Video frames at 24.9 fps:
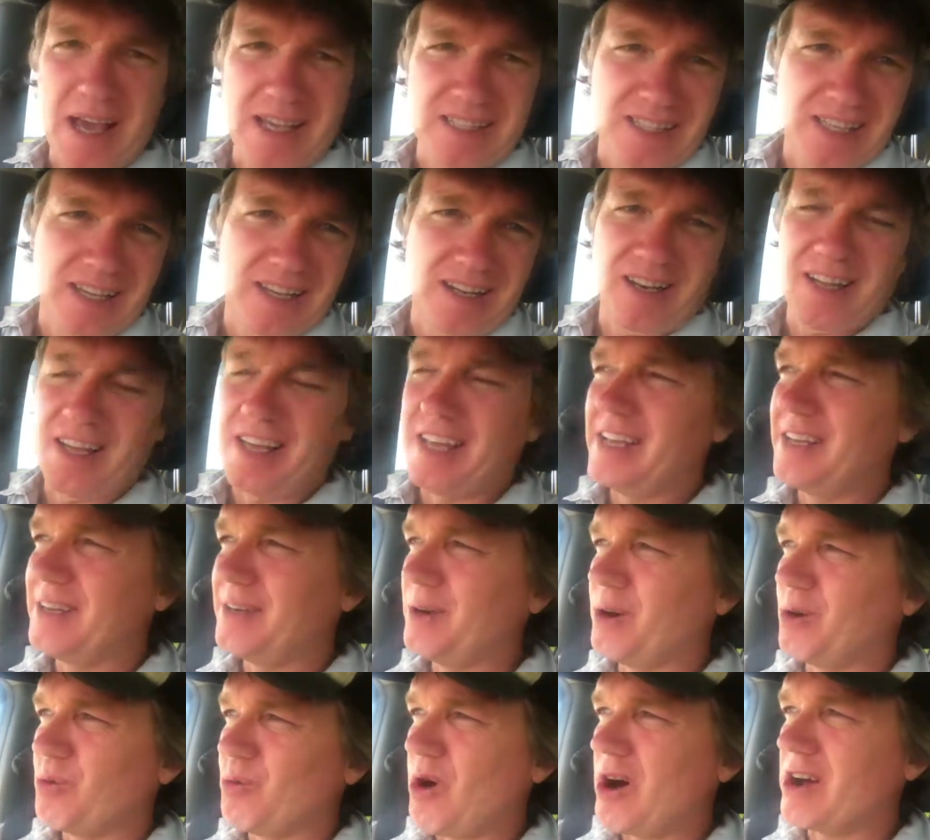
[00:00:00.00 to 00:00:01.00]
basically
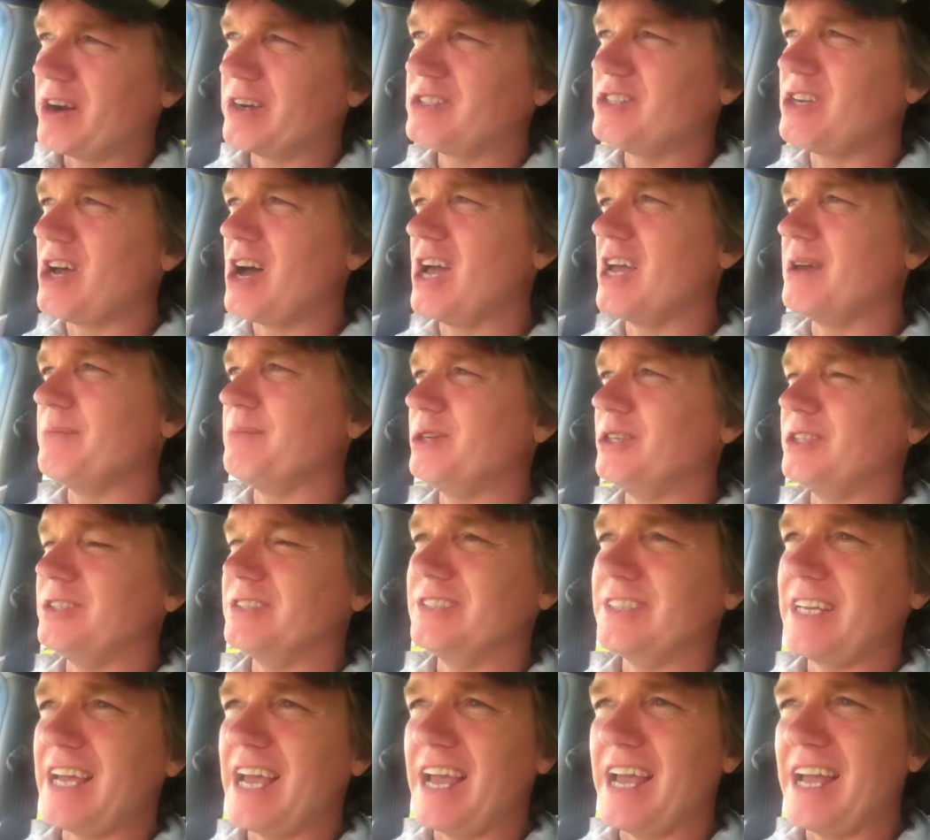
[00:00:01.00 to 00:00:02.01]
are water
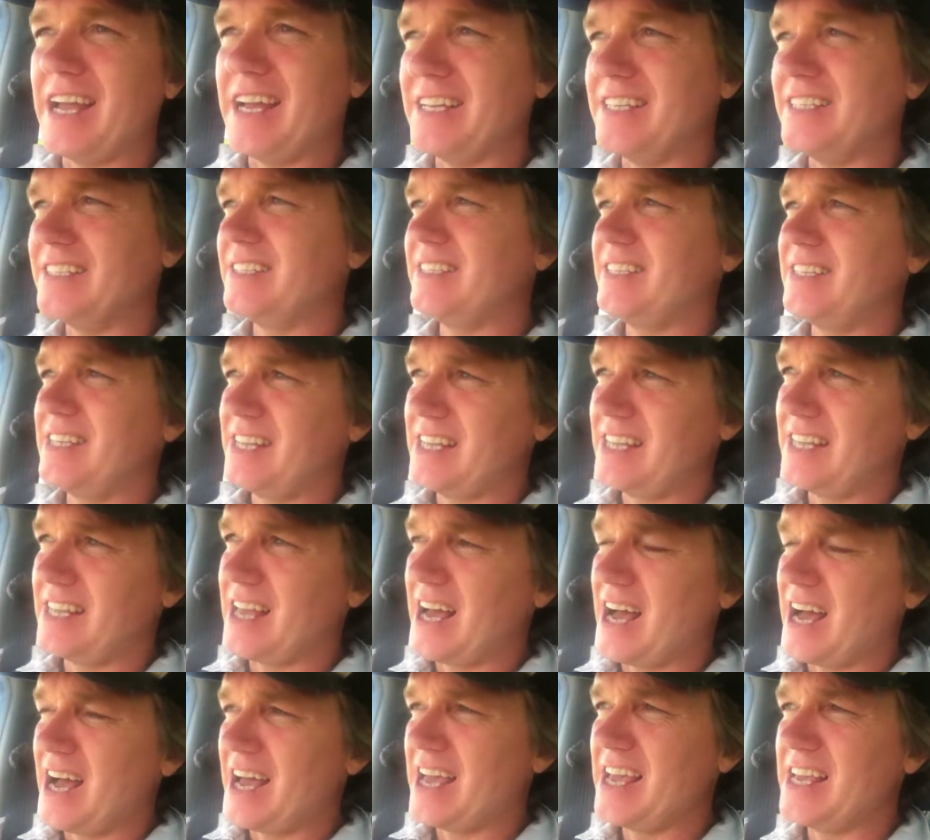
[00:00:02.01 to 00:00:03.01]
soluble, and
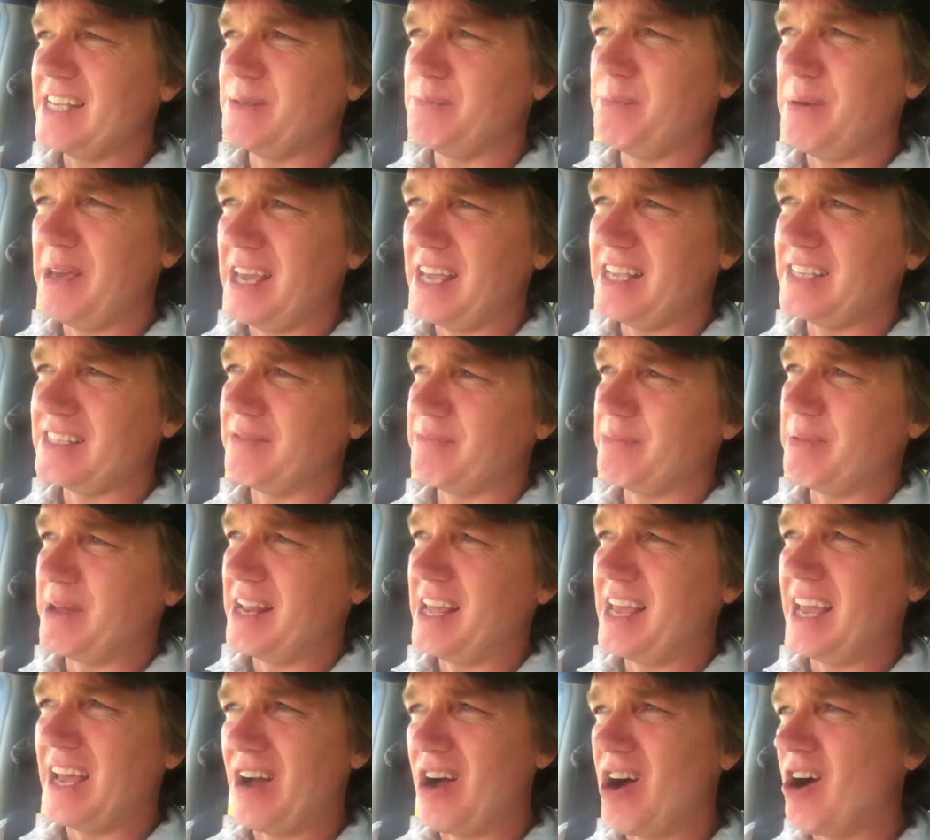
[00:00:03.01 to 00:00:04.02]
his bees have
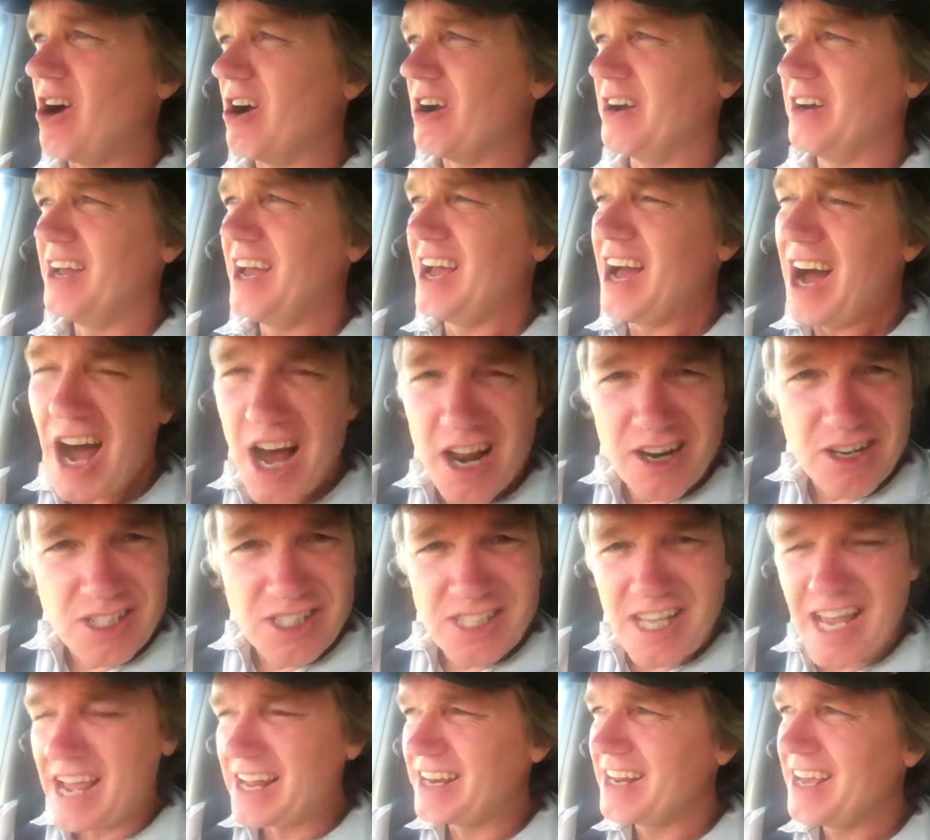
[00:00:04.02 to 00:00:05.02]
been hit hard.
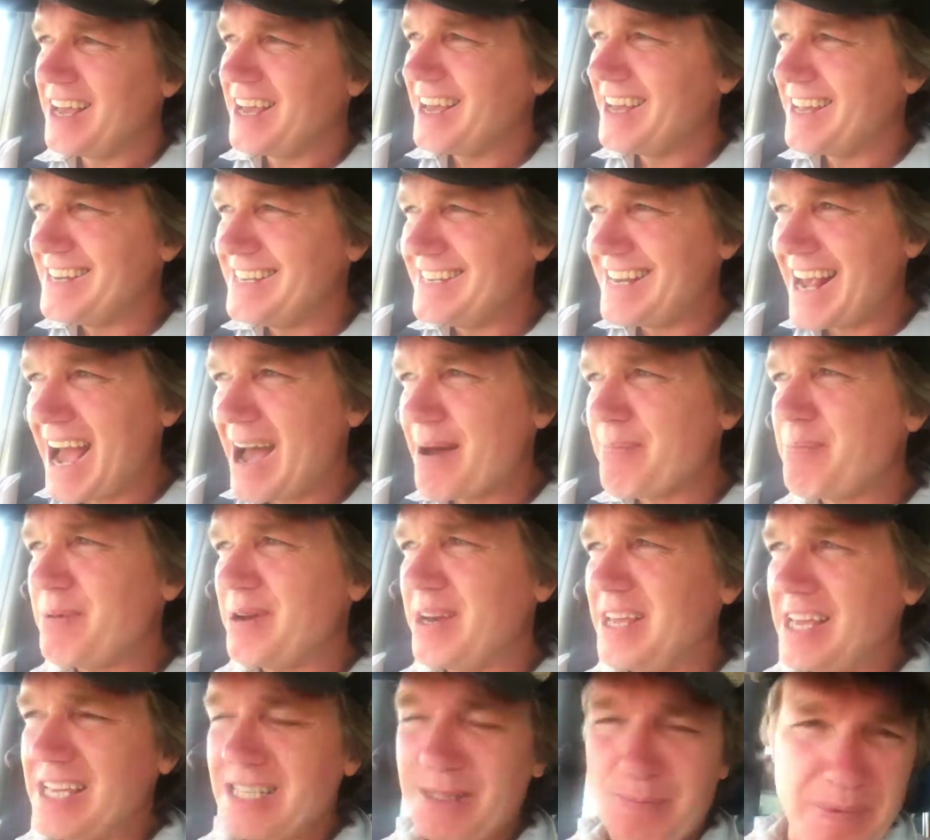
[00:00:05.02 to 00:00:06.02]
Understand,
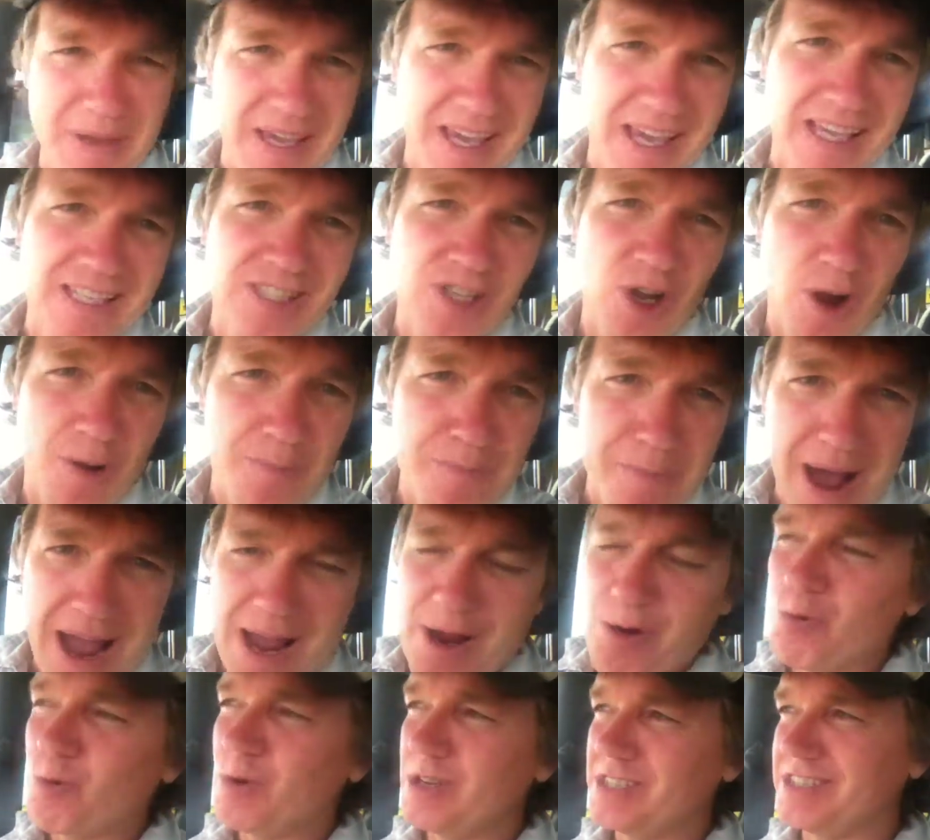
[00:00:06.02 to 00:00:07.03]
Japanese bees are
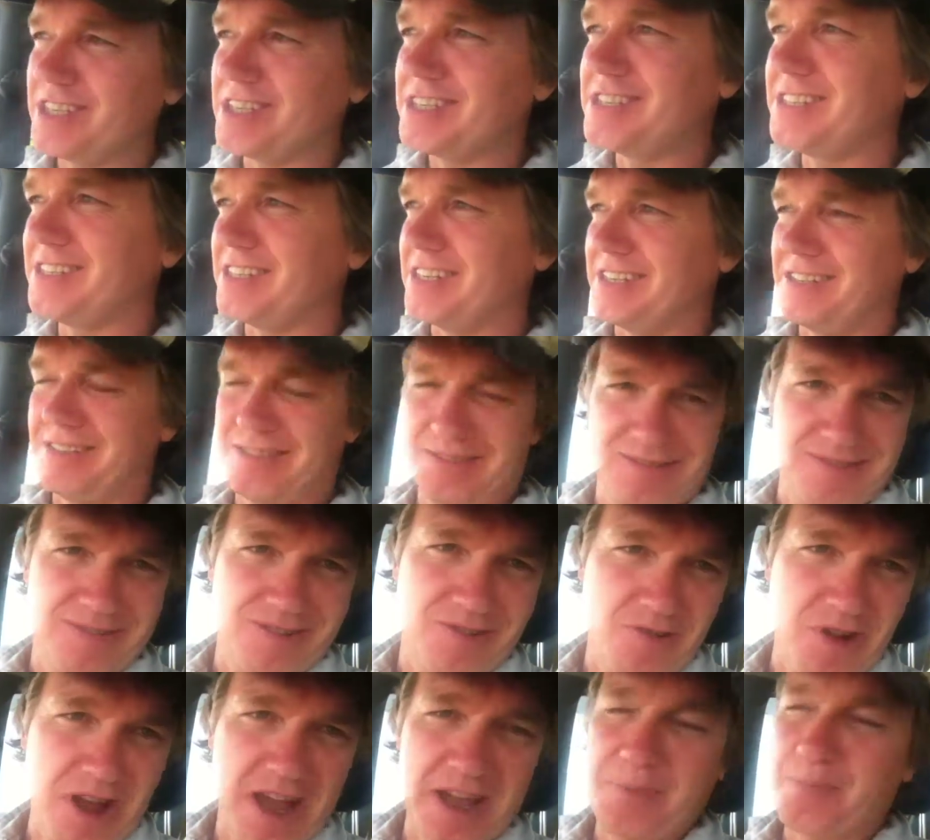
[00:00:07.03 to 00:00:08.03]
mite resistant,
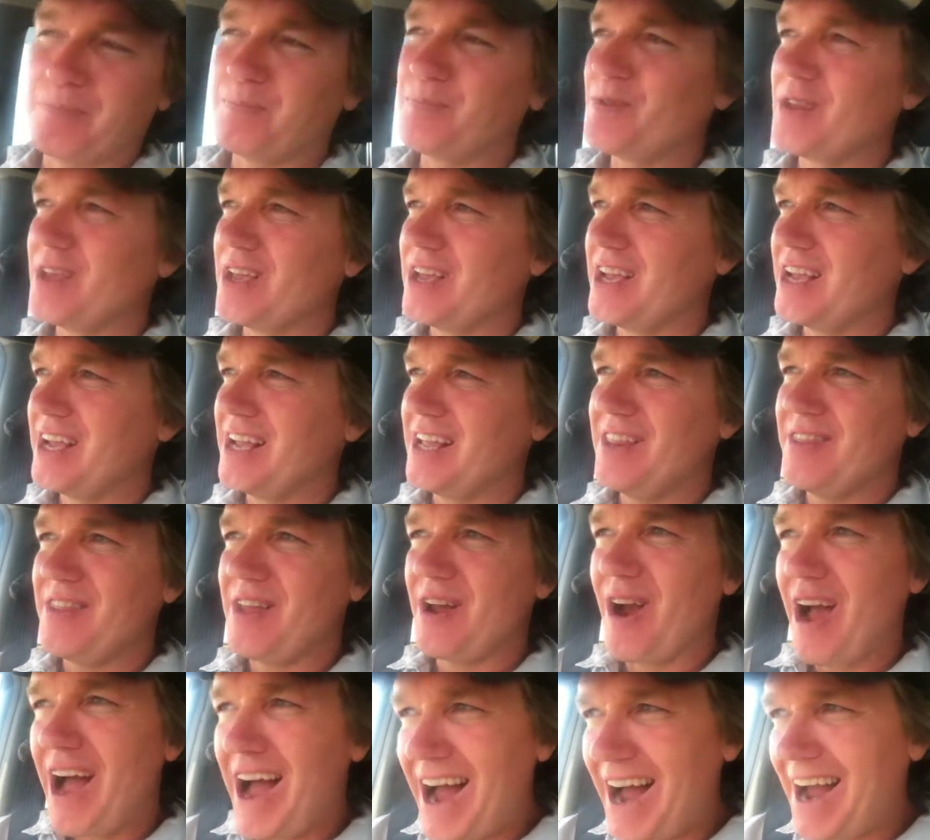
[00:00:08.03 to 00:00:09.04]
all right?
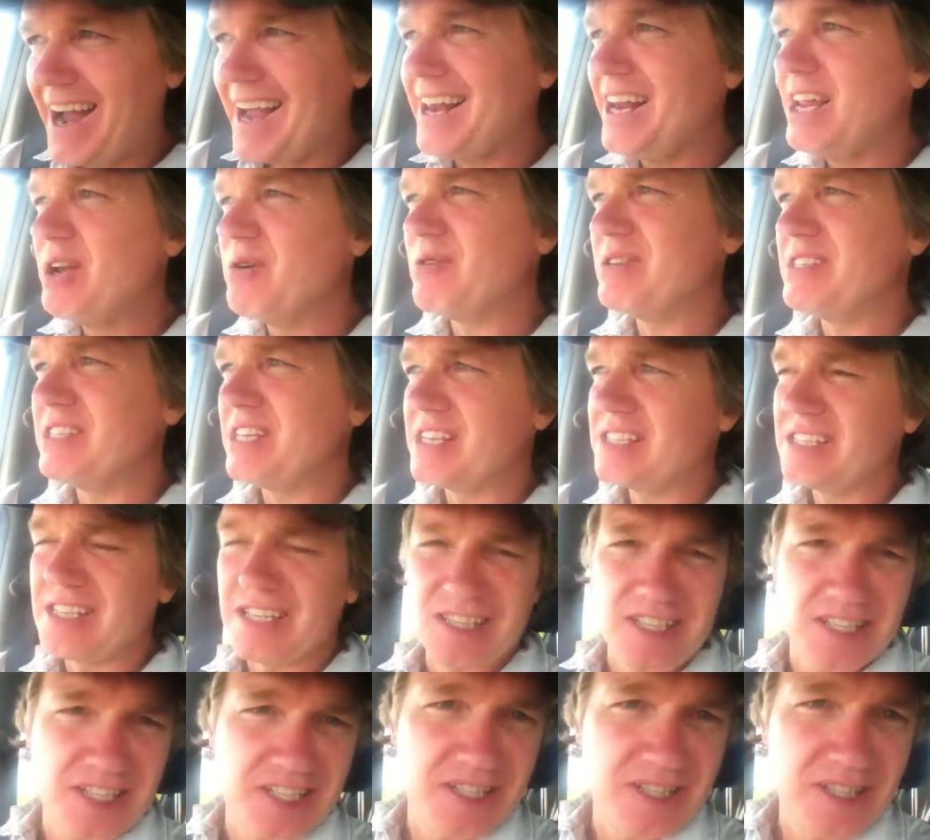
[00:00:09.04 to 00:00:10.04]
They're highly
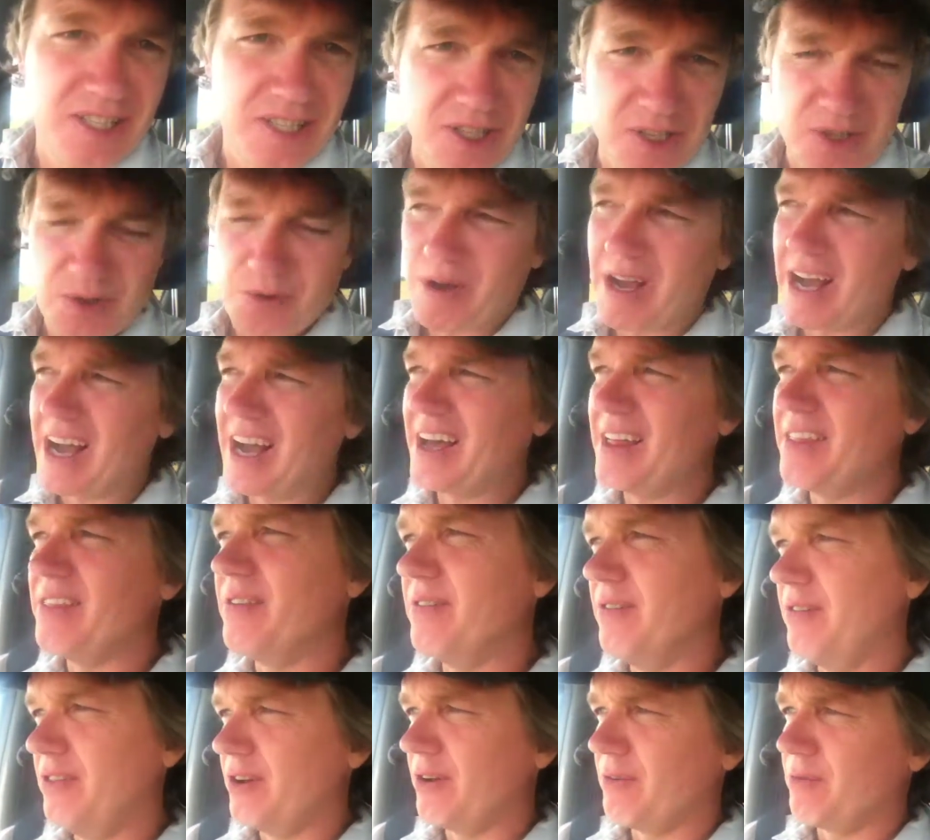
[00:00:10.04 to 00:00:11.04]
resistant to
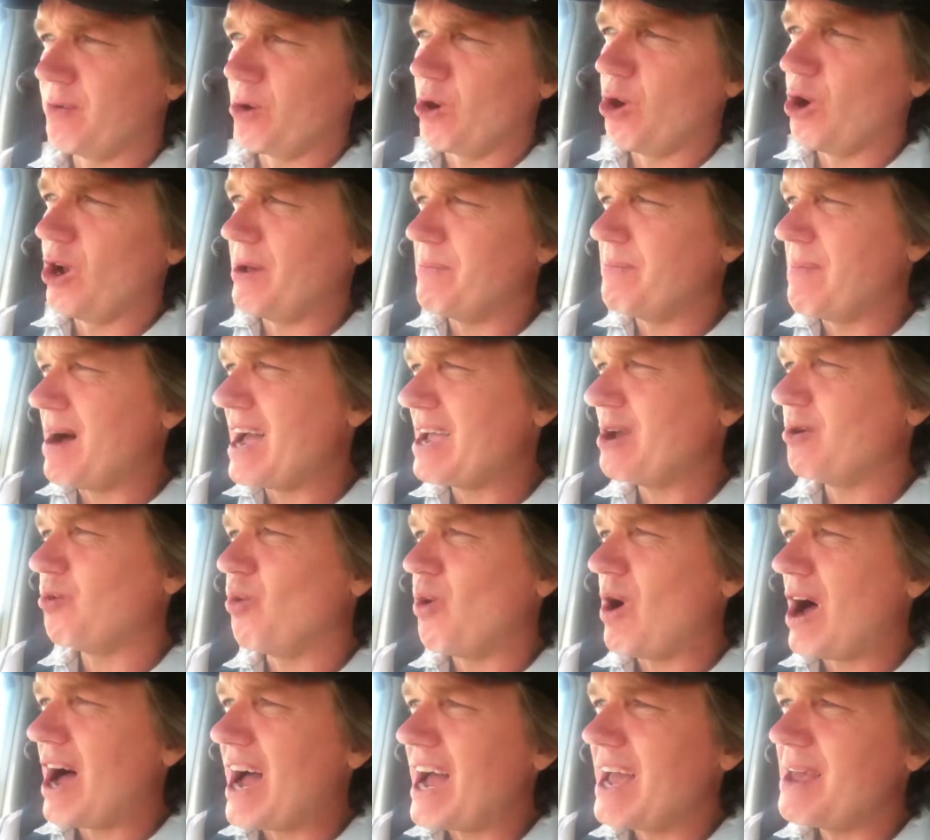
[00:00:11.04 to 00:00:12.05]
the Varroa mite.
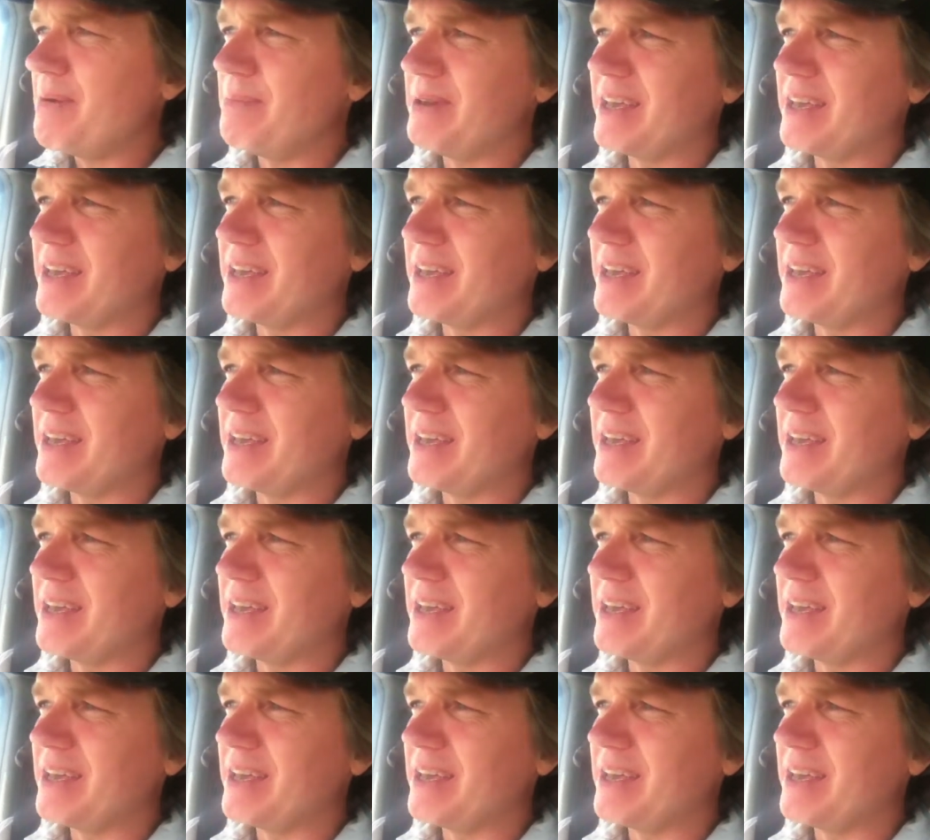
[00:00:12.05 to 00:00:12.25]
Why?